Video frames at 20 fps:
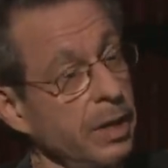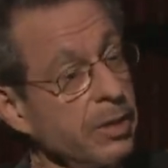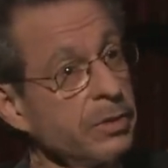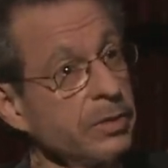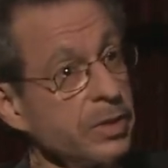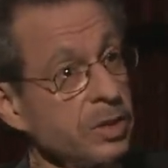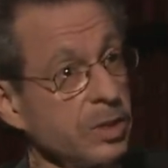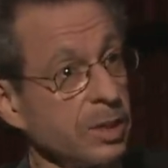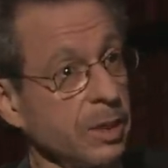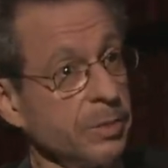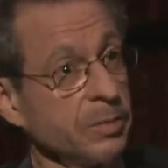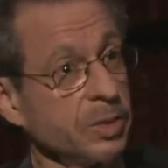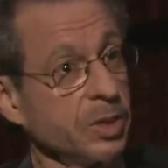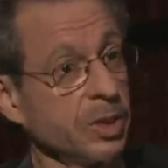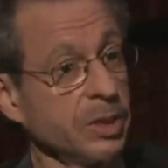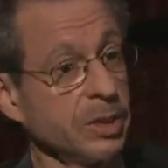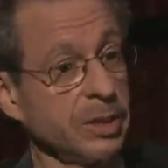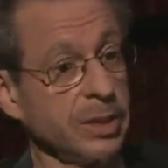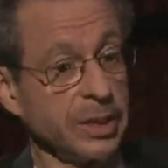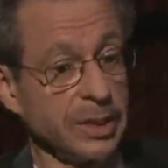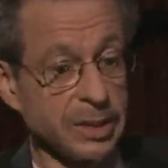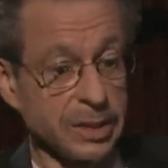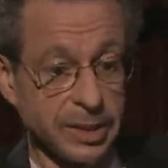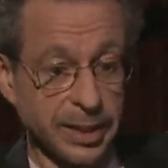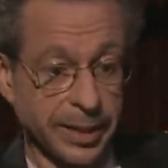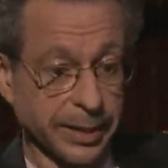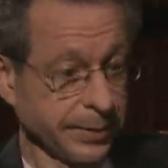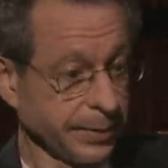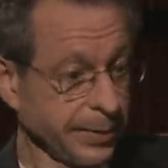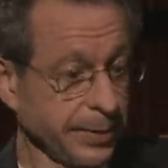other assumption is
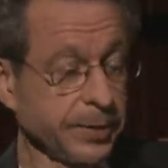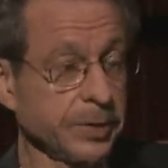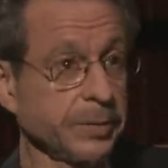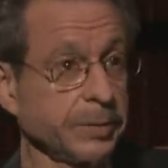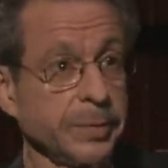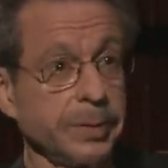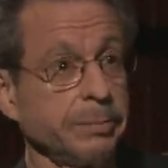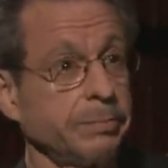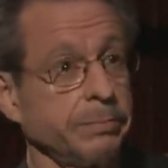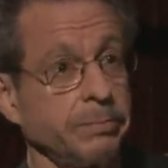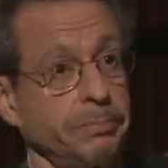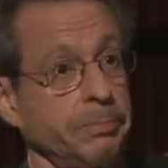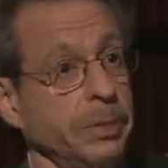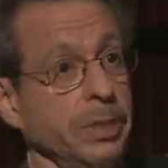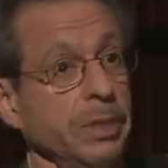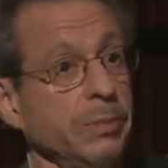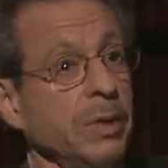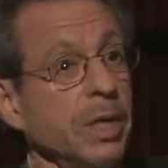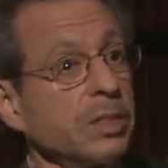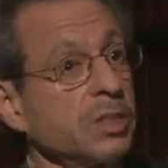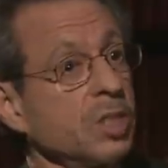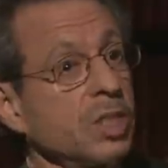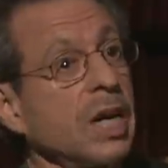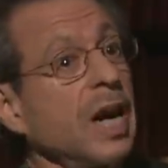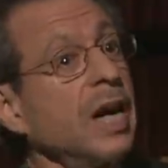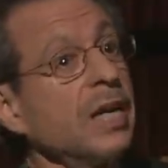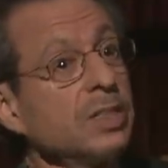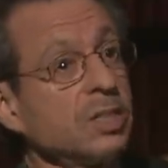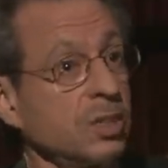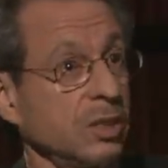that these have been pretty much
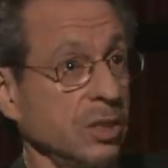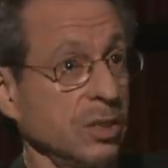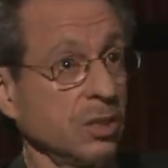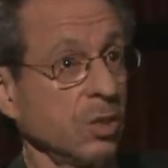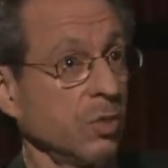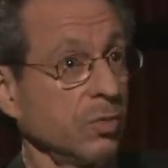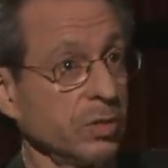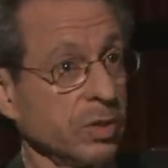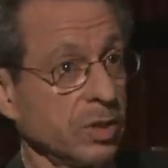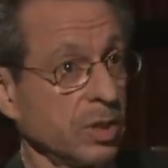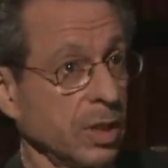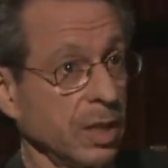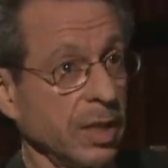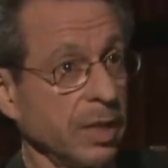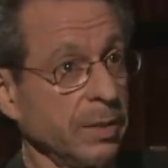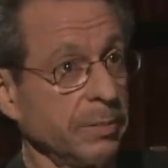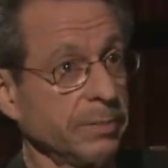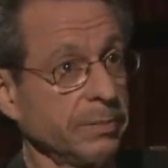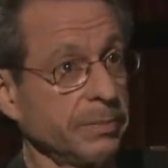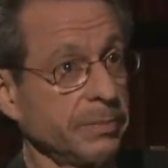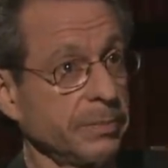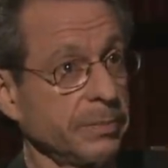constant over time,